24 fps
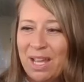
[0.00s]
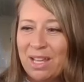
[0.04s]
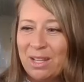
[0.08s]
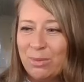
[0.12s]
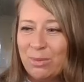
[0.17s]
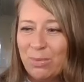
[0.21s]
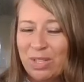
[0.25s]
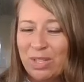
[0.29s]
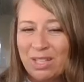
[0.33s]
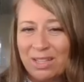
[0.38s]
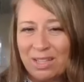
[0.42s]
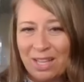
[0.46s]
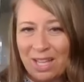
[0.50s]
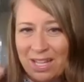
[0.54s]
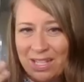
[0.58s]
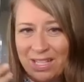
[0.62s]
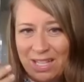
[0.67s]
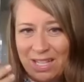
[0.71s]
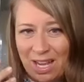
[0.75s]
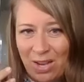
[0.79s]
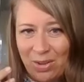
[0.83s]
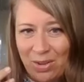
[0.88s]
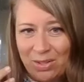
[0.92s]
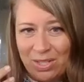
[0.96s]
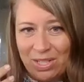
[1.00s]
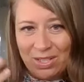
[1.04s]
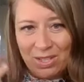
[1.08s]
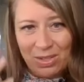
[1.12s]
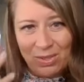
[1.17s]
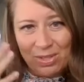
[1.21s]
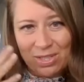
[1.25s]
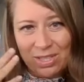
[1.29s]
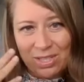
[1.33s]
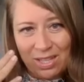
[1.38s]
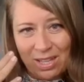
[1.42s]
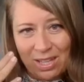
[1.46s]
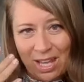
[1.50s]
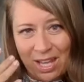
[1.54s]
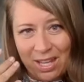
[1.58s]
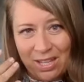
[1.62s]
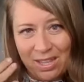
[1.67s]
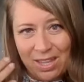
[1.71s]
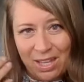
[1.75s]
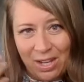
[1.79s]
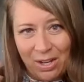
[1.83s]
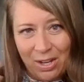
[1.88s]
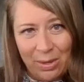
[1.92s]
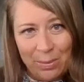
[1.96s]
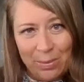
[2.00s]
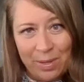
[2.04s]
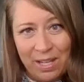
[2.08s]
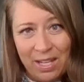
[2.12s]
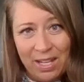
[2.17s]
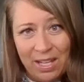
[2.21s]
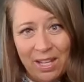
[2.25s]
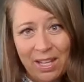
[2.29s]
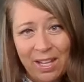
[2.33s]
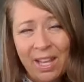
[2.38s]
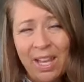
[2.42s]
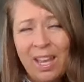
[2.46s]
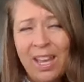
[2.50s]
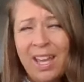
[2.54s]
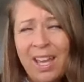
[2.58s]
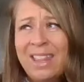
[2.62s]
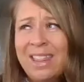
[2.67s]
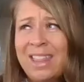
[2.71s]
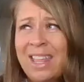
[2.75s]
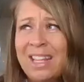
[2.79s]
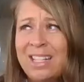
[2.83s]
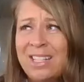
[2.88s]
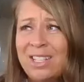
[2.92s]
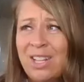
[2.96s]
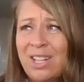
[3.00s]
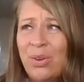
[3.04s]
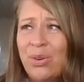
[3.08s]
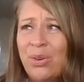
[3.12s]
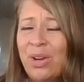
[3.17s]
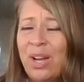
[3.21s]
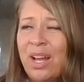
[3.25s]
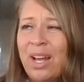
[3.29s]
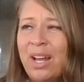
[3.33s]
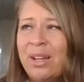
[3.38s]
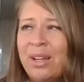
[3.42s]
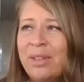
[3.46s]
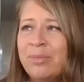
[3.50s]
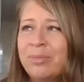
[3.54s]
and will lay down and use the light therapy. They don't